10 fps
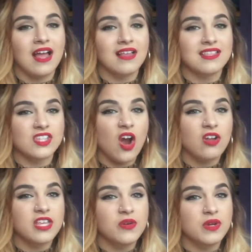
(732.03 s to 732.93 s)
I got this
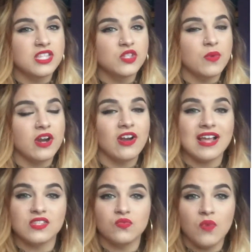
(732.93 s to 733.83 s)
Harley Quinn sweater
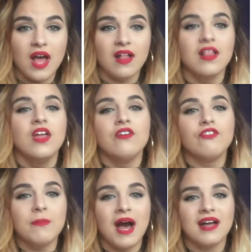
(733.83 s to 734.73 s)
as well
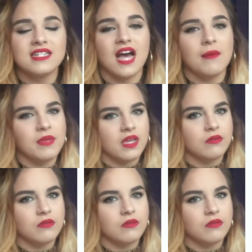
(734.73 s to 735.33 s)
from Hot Topic.